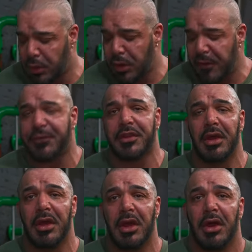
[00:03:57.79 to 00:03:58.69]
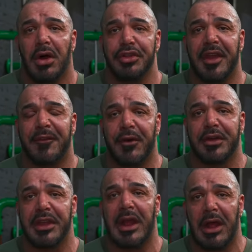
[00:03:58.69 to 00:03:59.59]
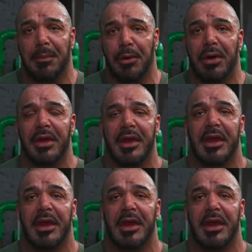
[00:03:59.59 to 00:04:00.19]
cuffs on their fucking elbow